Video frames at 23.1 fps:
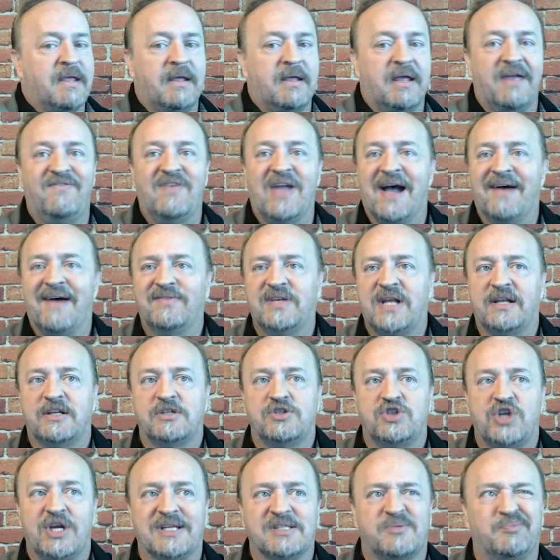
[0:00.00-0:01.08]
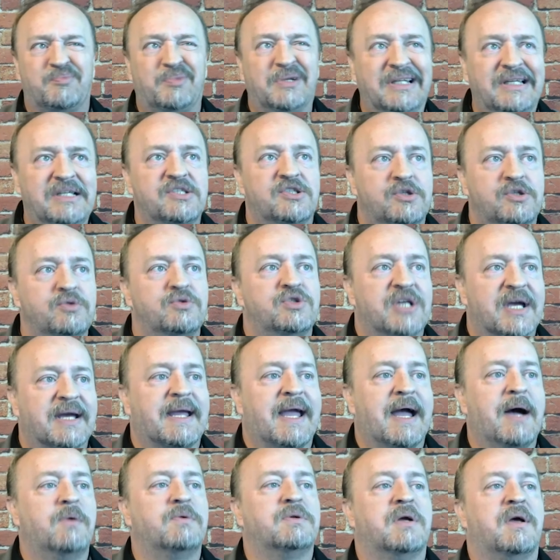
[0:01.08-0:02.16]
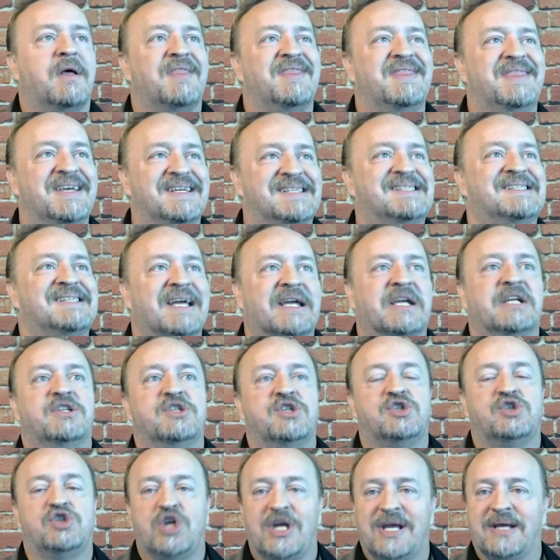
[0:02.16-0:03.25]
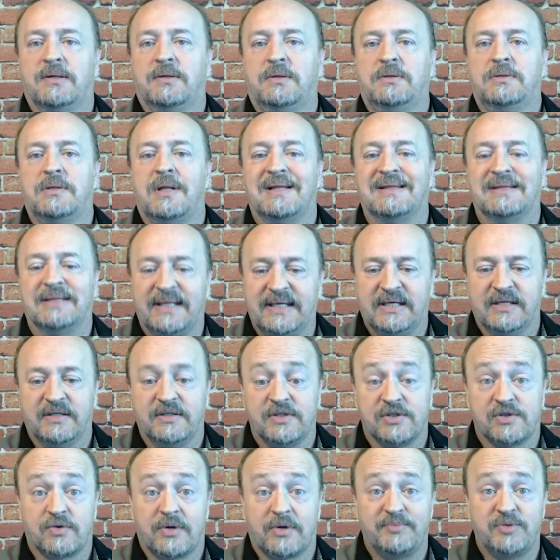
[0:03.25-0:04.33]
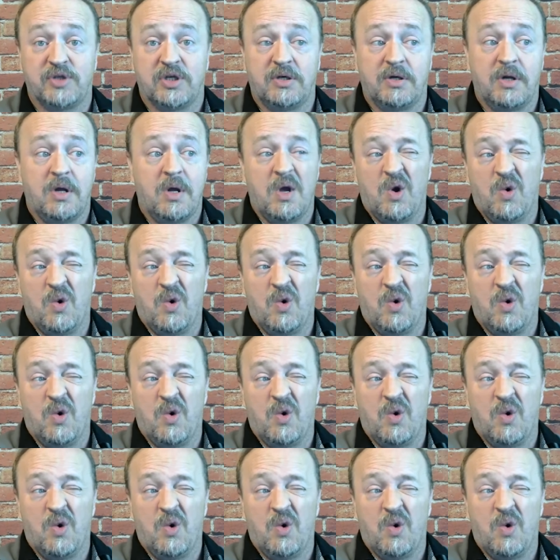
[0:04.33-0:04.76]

if you haven't had a chance, please do check out the second channel, link in description,